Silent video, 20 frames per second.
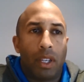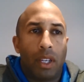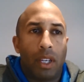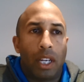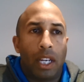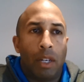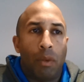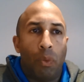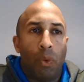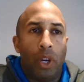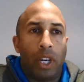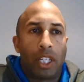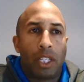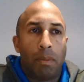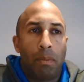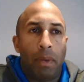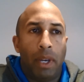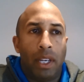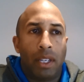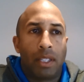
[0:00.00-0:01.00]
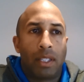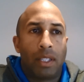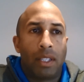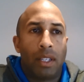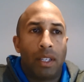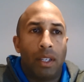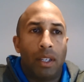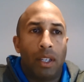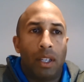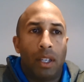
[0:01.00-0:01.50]
it works
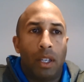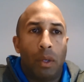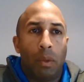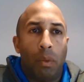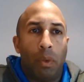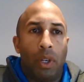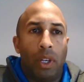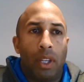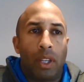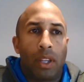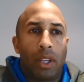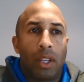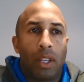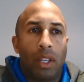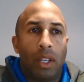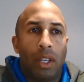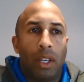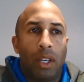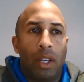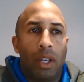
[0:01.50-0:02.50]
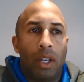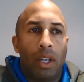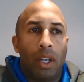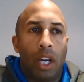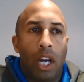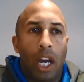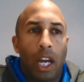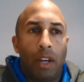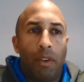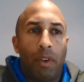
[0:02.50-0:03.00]
best with
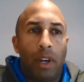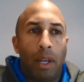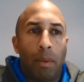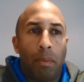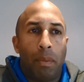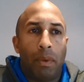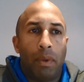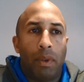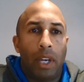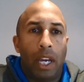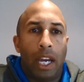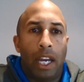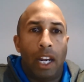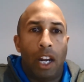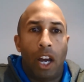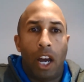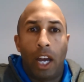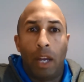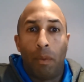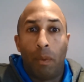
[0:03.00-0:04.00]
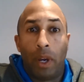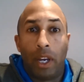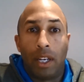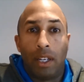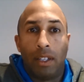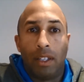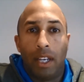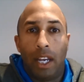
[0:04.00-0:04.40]
high rep at high weight,